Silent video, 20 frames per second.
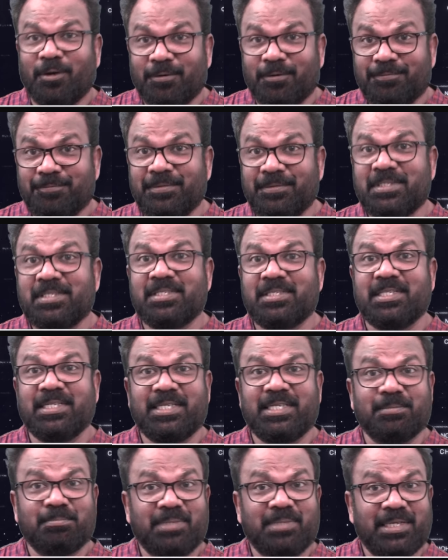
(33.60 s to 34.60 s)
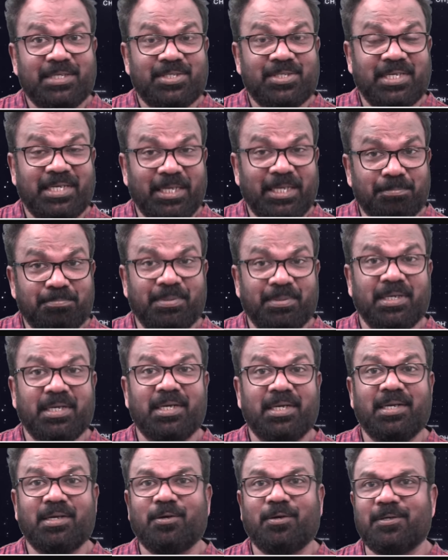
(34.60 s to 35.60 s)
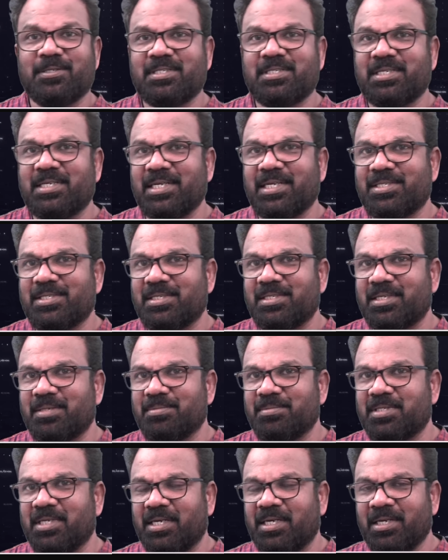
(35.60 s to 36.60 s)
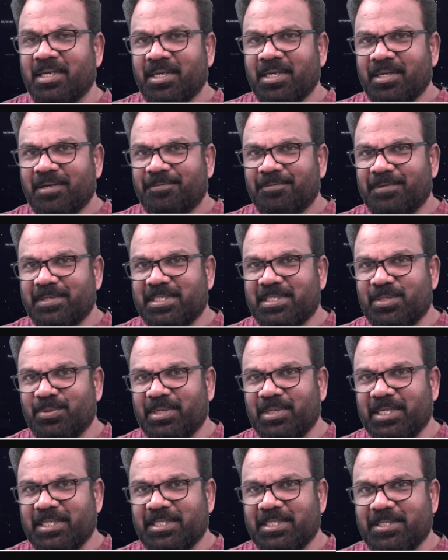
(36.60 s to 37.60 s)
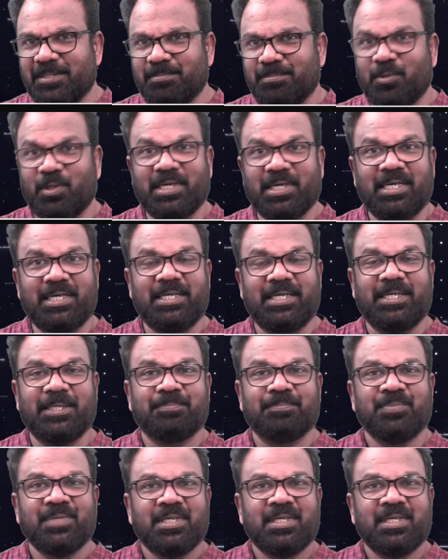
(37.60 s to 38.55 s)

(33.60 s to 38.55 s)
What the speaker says: of which the temperature dependent concentration terms are, first one is molarity,